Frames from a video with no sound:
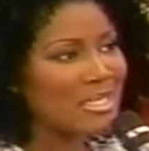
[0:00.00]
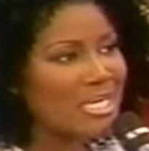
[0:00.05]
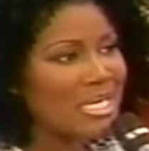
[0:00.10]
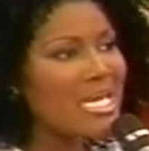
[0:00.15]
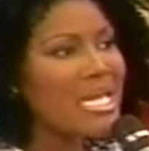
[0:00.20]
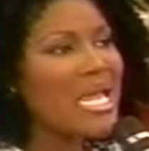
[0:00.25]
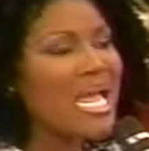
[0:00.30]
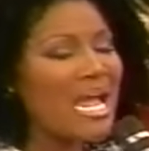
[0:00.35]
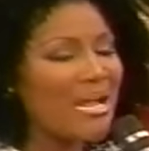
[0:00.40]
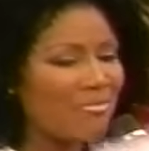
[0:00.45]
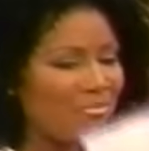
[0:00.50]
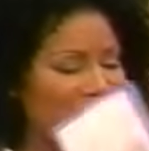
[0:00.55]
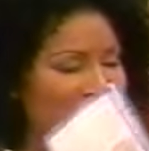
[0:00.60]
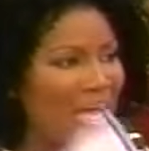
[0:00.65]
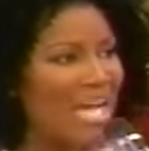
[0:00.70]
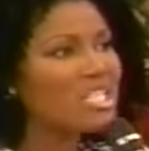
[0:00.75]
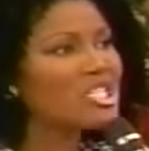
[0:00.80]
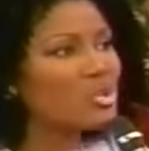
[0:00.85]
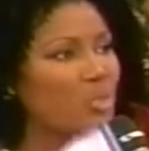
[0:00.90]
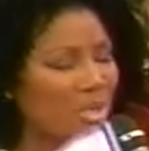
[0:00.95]
And
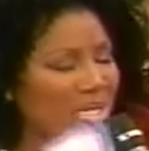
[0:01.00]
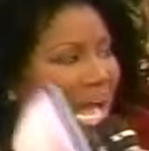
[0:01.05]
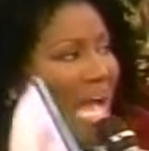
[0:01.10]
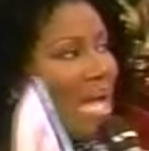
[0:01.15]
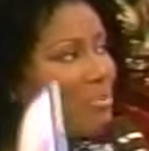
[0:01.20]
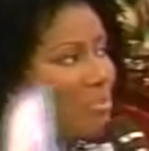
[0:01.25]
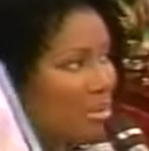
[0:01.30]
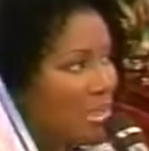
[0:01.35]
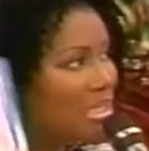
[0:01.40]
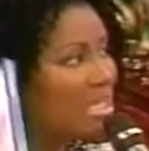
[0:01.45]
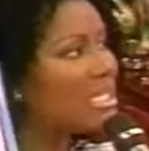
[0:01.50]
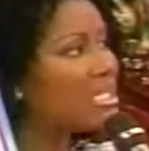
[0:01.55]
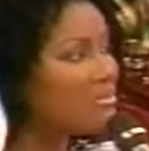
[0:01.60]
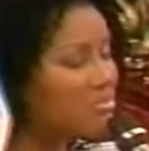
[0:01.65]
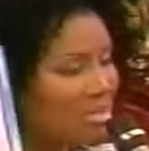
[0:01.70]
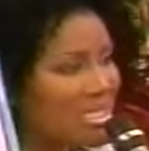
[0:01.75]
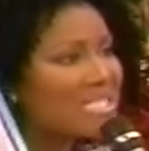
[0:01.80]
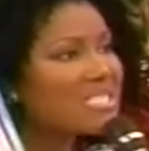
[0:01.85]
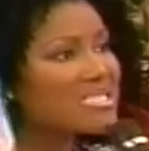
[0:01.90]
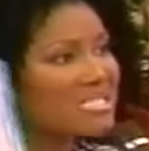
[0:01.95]
that's what I believe
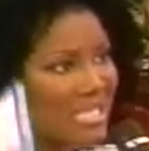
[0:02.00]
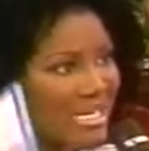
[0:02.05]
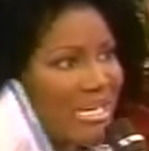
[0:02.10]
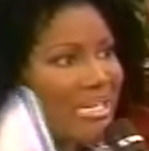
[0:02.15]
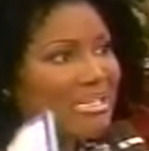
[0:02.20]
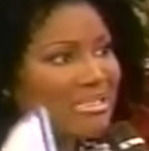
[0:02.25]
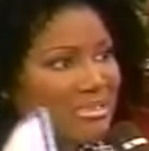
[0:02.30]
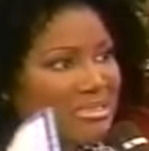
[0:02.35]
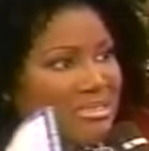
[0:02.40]
this is.